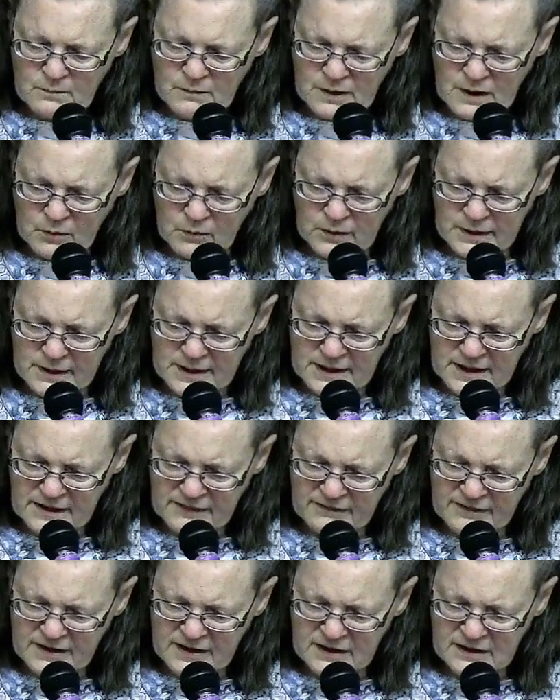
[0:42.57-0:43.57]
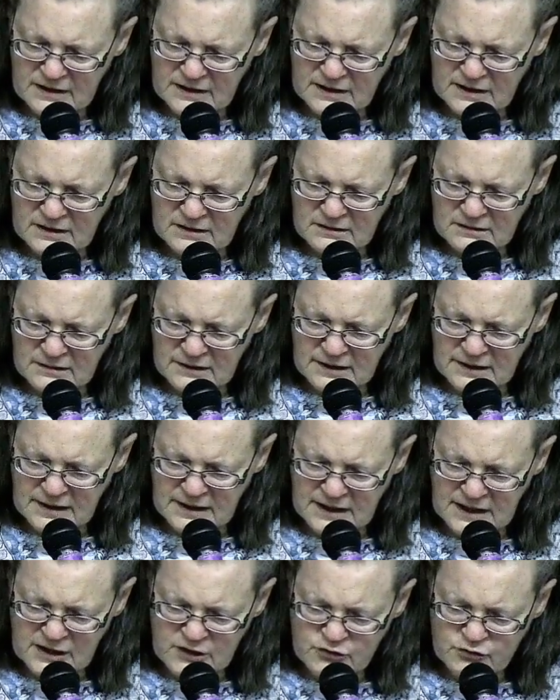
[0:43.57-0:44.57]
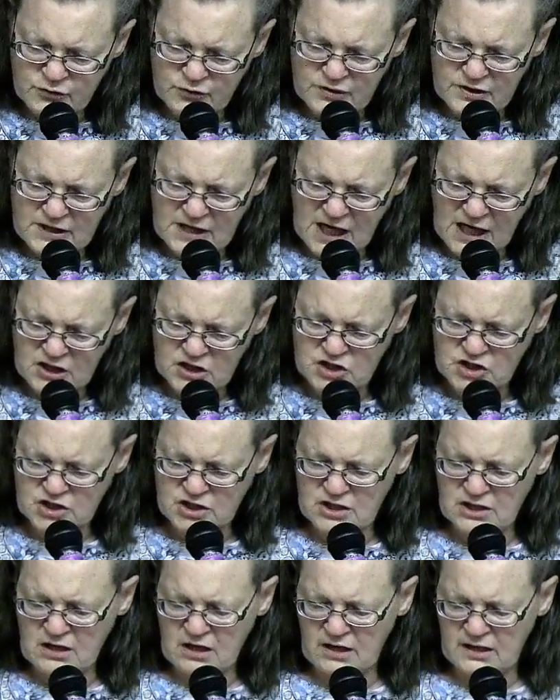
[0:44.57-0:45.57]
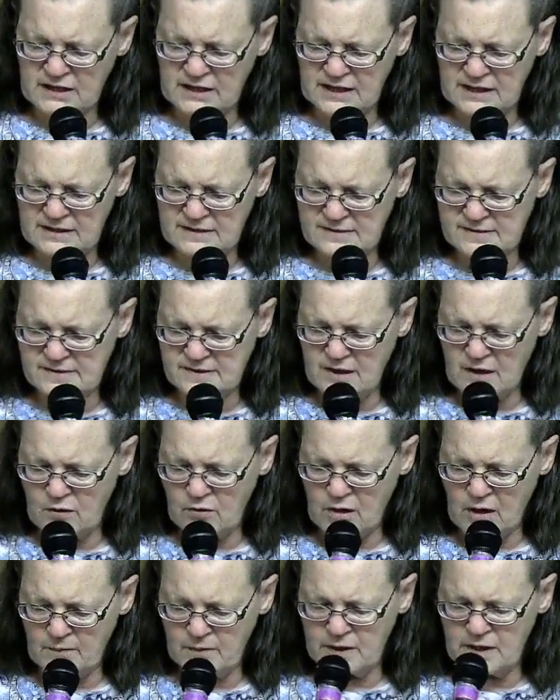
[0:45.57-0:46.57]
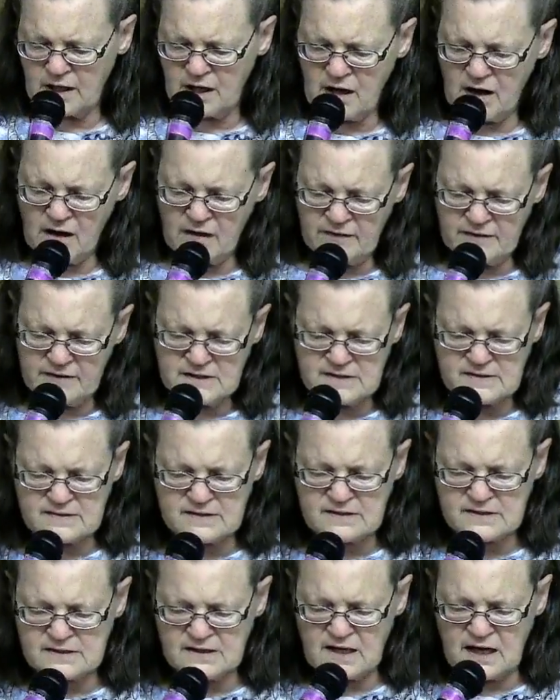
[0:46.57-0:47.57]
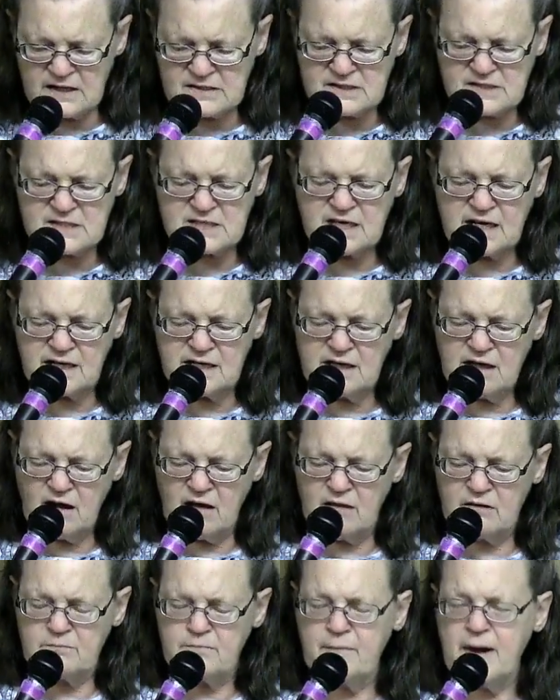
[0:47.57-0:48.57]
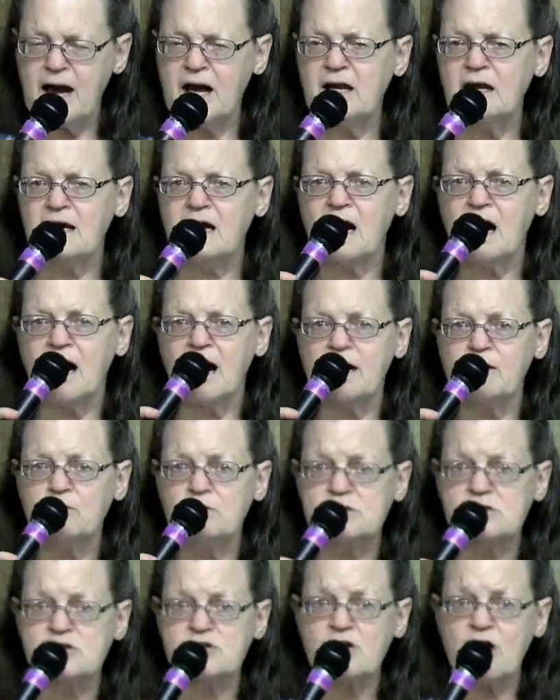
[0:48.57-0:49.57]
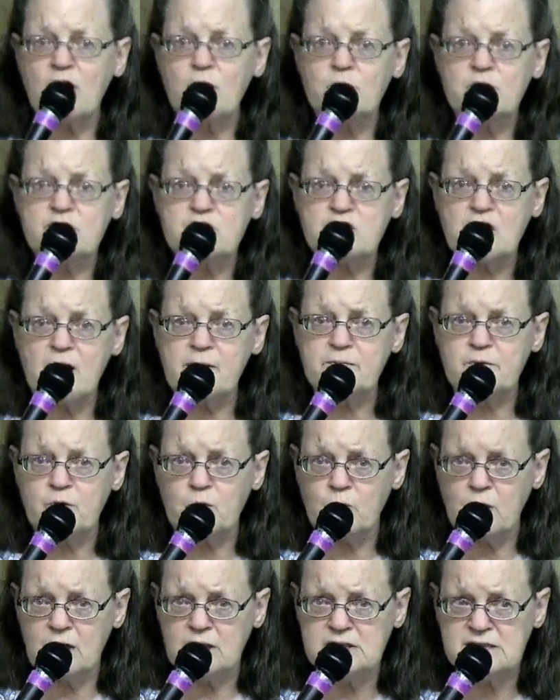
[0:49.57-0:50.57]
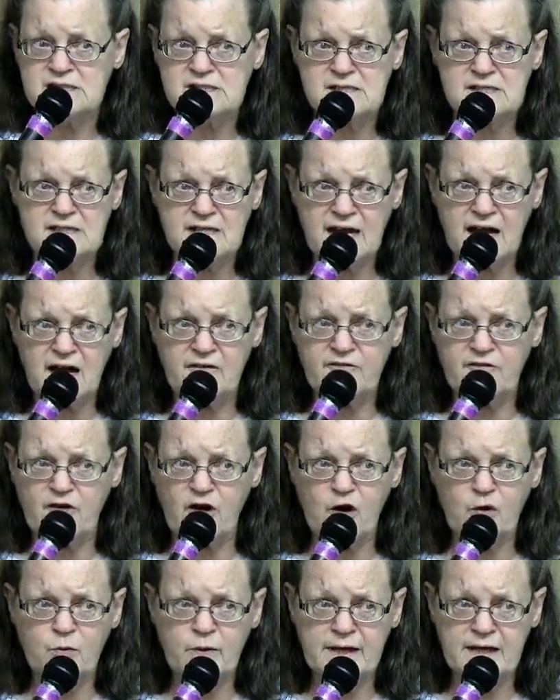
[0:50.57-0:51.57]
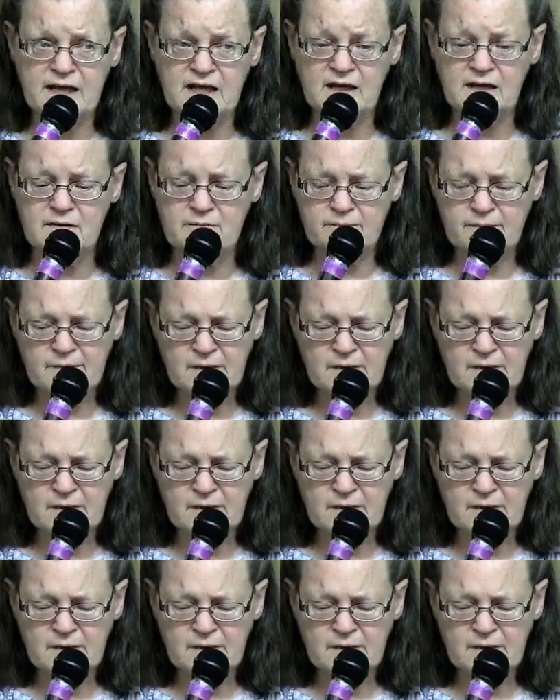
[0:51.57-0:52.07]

but I wanted to give you a little introduction on it so I'm going to call this, this a study on Malachi and we'll start with chapter 1 and see how far we get